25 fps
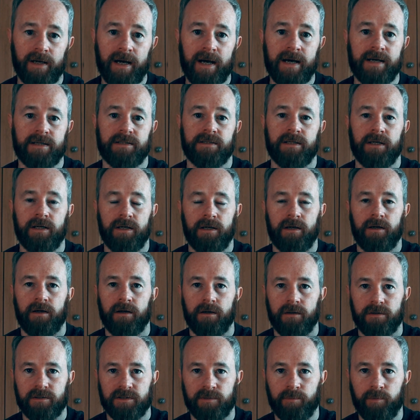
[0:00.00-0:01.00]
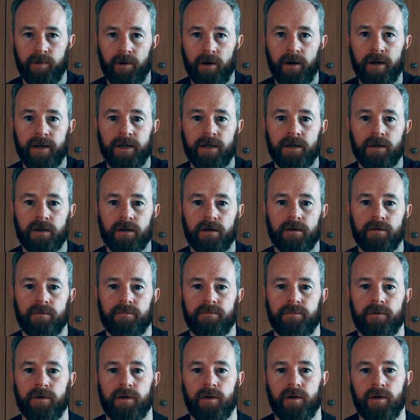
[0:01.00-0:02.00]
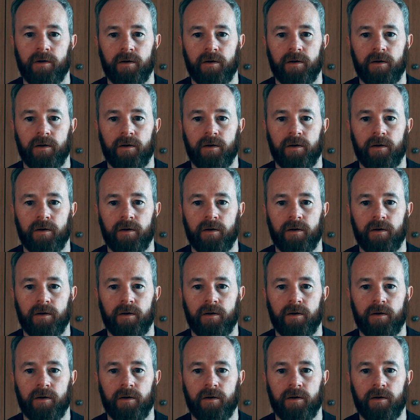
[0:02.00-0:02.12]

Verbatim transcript: that supply curve.